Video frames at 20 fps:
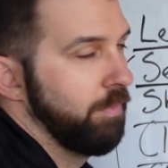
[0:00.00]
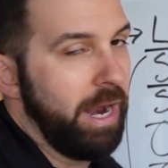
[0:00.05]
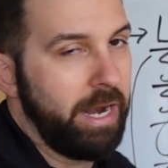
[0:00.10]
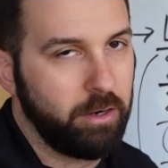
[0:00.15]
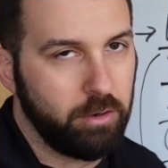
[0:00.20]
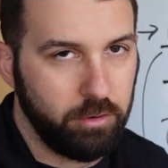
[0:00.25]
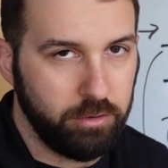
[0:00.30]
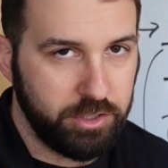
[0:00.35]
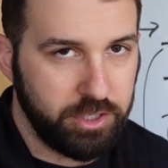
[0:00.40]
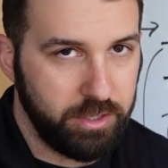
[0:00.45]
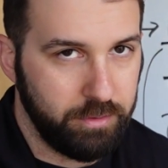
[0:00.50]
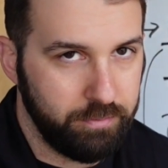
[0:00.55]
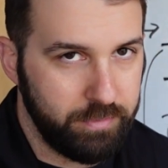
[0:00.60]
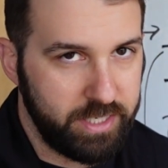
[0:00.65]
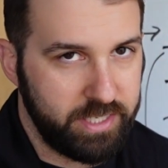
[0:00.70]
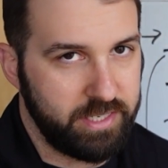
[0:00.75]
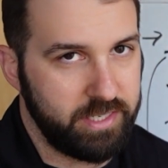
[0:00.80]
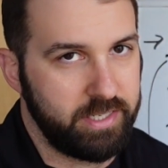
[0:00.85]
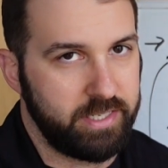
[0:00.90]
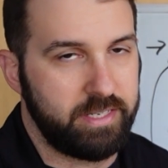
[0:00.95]
micro gym
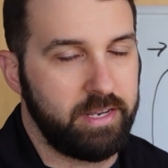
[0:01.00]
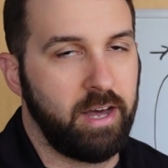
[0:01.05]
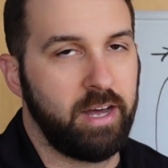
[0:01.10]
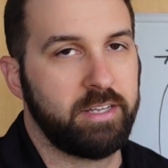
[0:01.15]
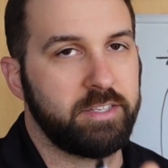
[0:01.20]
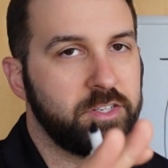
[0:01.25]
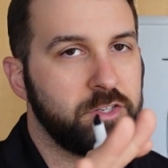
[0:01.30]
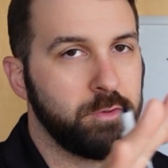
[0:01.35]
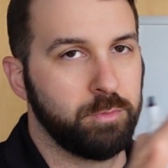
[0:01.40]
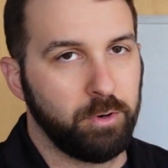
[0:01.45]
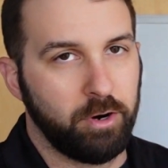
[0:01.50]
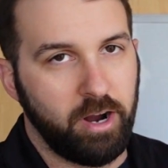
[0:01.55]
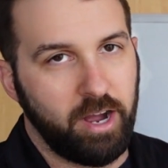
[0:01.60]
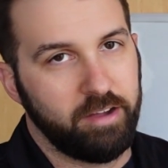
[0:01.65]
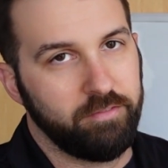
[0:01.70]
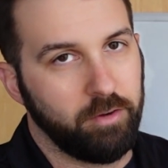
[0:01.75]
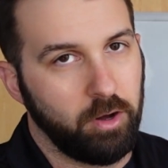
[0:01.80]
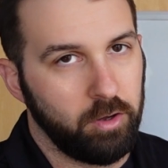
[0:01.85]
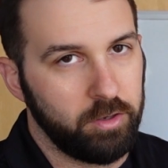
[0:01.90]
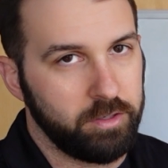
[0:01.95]
business, not super
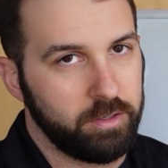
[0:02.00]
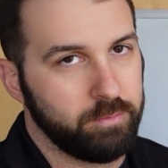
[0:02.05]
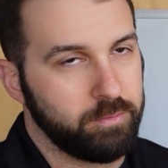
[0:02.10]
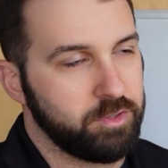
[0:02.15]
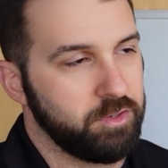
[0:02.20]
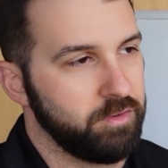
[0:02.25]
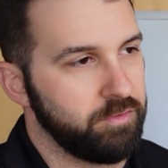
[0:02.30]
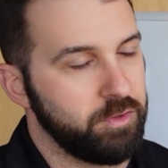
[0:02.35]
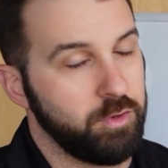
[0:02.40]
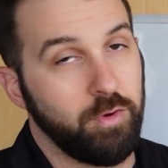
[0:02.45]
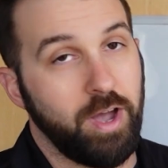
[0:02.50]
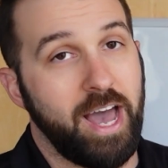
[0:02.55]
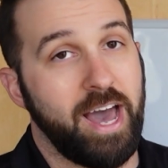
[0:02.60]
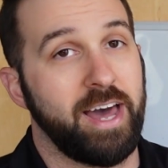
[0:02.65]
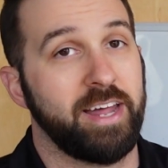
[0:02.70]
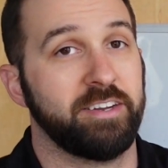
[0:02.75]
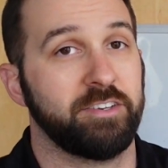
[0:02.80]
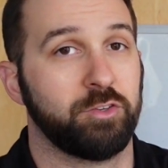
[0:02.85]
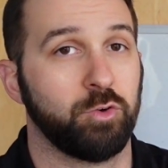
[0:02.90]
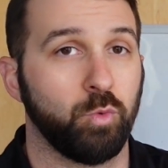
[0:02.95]
high volume. So if you
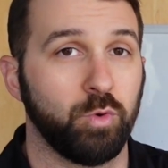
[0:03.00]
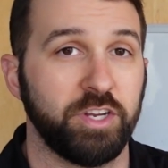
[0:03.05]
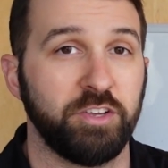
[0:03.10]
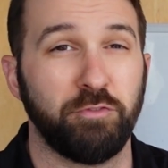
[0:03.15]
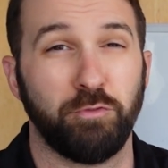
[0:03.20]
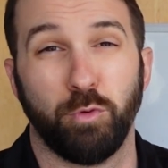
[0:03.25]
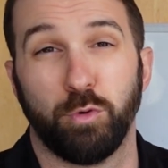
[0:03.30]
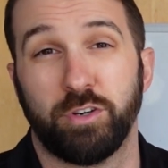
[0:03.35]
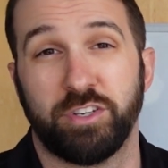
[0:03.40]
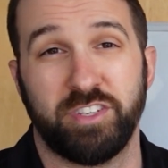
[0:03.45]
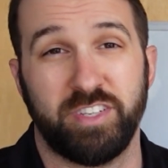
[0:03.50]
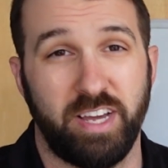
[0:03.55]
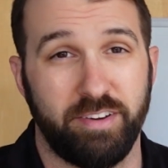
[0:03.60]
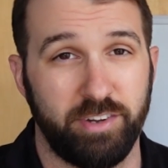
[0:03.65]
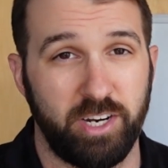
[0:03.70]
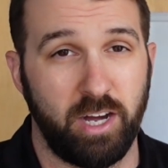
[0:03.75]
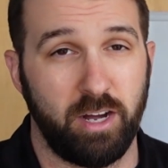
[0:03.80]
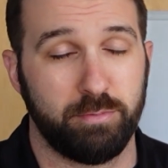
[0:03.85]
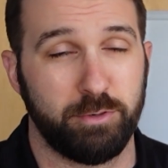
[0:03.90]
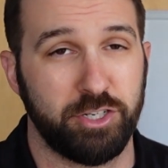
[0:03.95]
add a
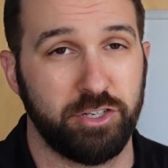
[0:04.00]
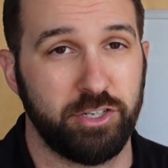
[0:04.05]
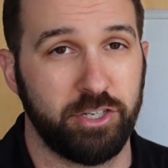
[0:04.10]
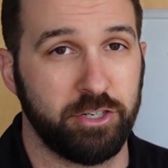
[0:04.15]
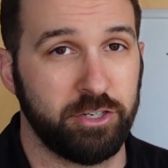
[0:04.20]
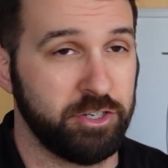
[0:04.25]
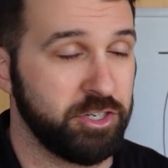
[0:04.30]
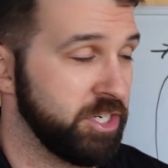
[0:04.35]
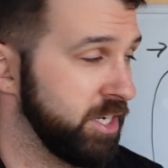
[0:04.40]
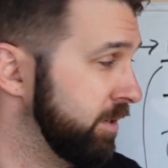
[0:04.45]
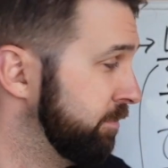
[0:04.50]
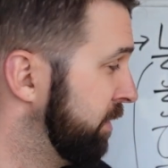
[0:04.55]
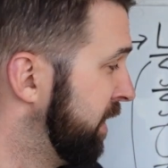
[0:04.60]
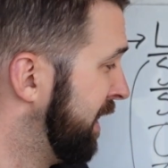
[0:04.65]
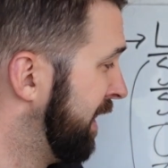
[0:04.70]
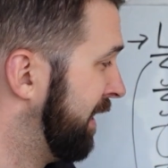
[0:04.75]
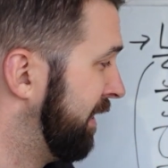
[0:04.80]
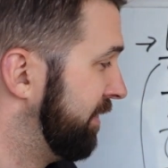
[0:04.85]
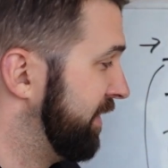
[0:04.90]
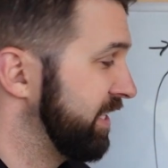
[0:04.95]
24/7 option to your gym,
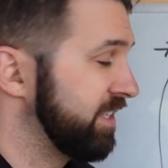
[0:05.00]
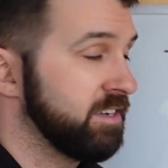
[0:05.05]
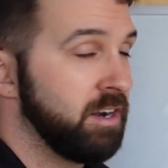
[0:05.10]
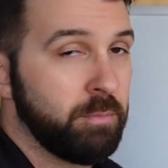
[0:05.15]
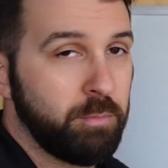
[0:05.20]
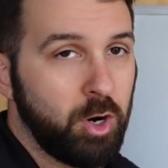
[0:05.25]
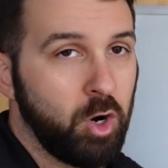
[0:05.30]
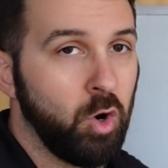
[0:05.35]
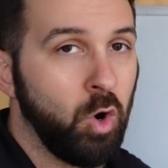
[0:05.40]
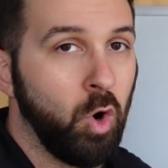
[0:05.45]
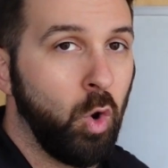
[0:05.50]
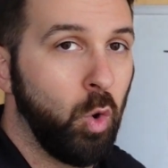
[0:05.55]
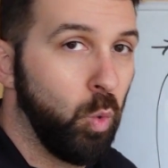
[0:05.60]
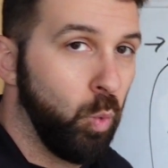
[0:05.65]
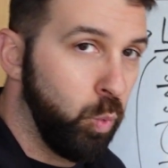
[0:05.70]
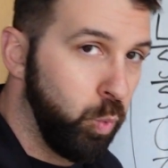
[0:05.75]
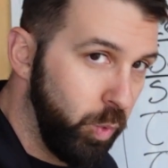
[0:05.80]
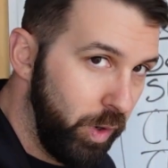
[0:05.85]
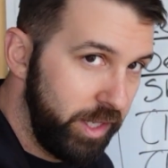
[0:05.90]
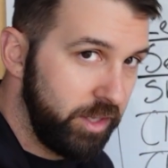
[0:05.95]
this number
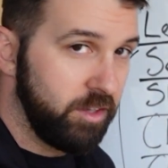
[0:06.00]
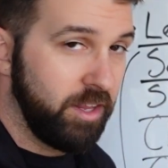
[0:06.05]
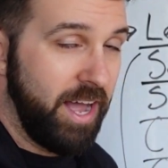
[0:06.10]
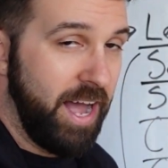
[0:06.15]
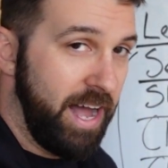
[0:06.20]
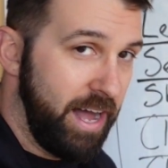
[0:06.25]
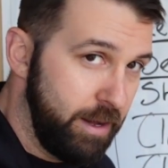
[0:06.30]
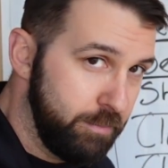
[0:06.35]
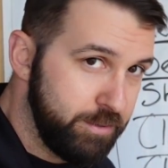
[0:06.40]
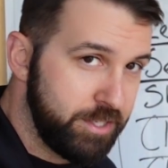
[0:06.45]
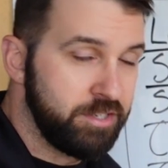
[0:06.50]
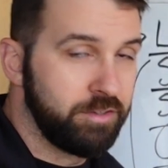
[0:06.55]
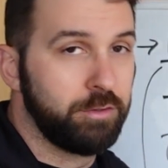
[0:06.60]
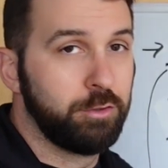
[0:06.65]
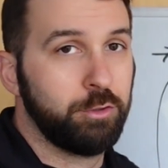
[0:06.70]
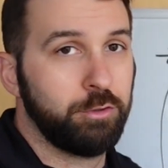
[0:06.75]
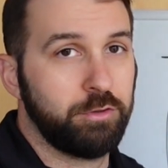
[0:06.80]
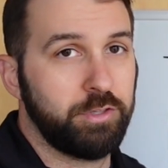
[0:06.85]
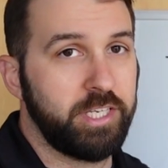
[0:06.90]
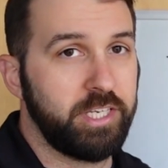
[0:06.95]
will
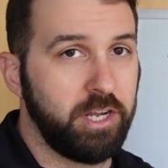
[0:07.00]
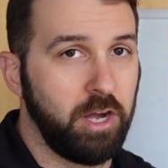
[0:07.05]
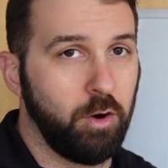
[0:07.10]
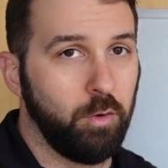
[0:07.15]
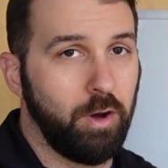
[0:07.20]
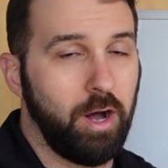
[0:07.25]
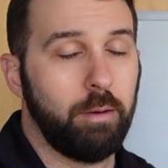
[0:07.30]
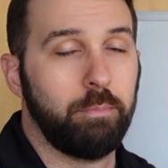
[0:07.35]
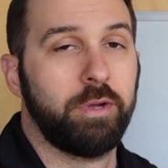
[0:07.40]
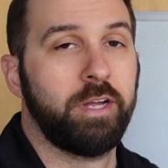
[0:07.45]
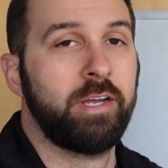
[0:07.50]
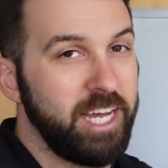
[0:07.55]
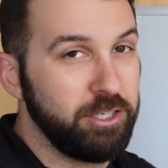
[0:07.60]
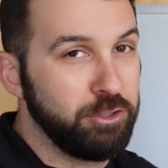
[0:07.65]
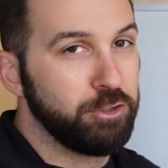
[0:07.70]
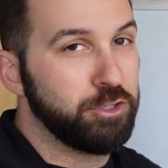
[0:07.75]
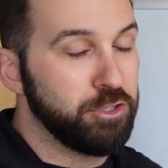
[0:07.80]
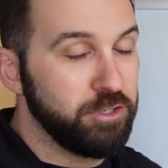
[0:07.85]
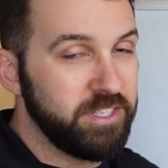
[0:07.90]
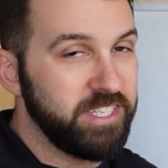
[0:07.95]
absolutely go up. And
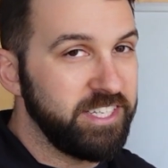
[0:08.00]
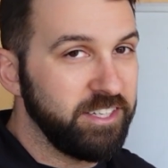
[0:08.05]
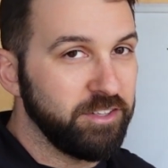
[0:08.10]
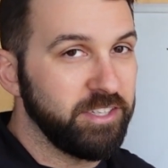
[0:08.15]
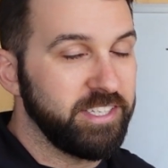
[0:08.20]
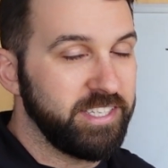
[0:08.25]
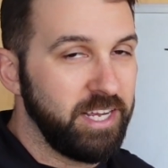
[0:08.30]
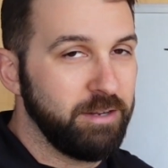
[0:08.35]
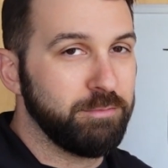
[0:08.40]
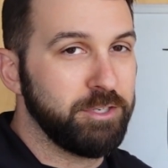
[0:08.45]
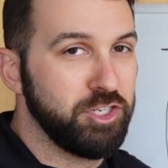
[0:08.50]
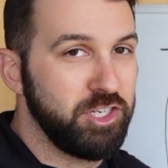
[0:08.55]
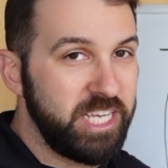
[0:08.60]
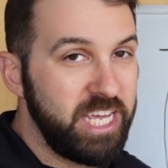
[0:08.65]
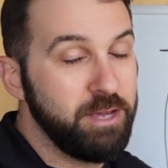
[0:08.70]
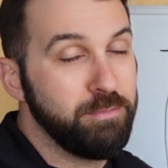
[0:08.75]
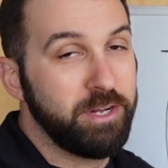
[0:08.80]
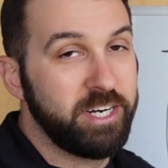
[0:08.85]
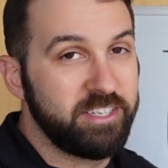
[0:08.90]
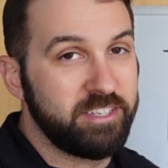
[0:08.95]
you should still attempt to
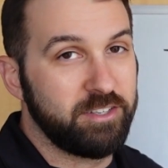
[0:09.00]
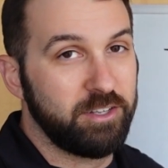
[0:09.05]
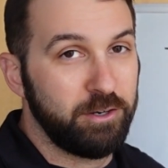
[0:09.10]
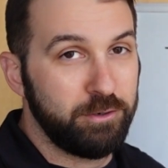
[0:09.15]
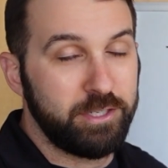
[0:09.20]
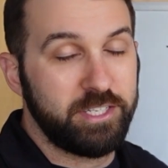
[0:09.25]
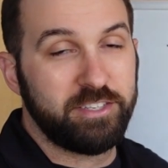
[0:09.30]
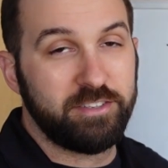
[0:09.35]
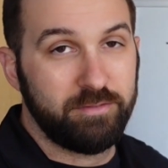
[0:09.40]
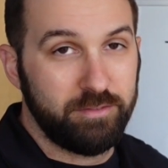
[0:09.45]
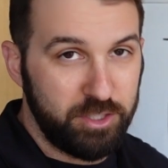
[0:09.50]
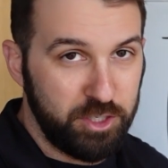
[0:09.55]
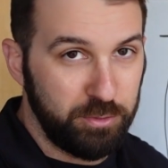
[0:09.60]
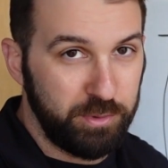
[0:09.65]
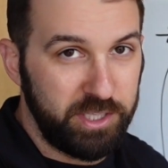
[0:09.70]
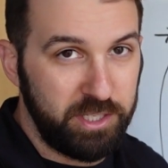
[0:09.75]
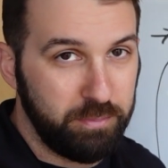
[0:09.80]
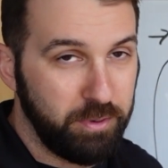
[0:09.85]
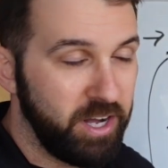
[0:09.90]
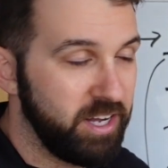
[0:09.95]
keep it as low as
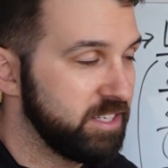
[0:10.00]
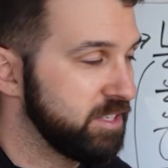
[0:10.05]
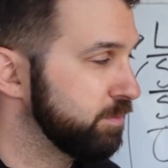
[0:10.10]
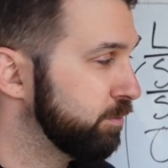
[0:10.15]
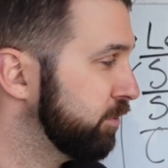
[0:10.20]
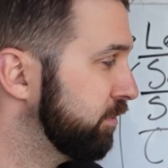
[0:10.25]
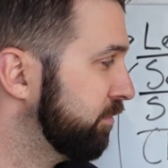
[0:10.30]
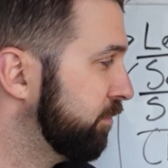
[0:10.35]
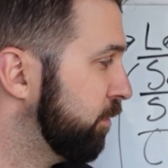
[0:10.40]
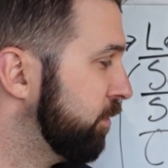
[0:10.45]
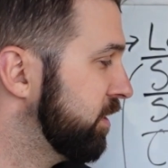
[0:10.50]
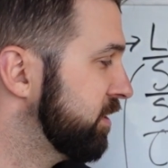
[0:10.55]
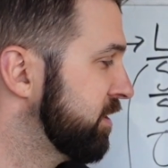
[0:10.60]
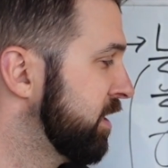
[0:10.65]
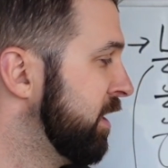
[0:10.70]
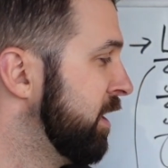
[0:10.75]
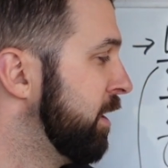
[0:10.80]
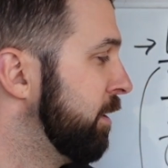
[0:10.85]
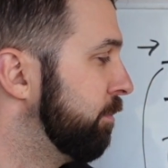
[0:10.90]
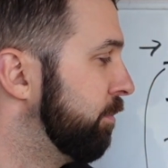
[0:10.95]
humanly possible, of course.
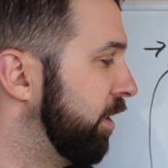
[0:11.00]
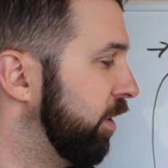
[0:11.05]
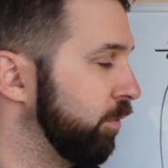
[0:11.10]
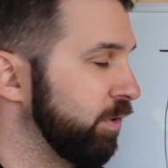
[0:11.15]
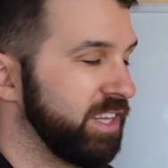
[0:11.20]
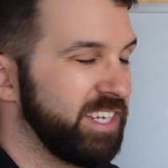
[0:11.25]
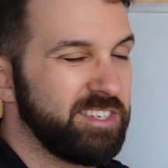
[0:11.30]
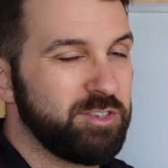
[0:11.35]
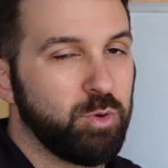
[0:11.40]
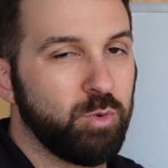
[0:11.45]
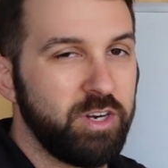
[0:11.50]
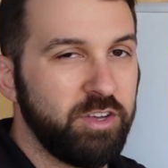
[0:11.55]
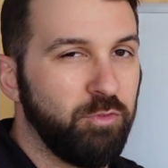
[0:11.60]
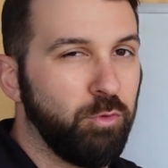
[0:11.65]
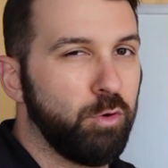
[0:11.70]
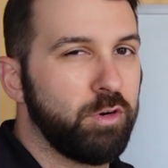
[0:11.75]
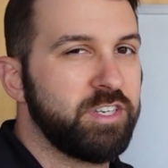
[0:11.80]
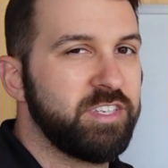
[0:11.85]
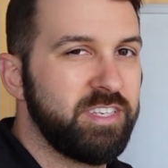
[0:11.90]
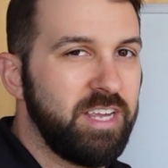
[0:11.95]
But with a
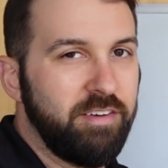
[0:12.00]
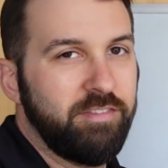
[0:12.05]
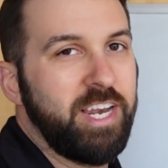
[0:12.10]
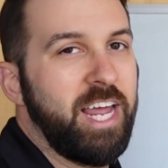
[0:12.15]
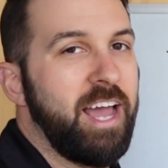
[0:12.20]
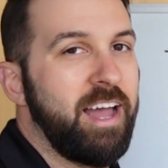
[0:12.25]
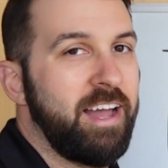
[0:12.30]
24/7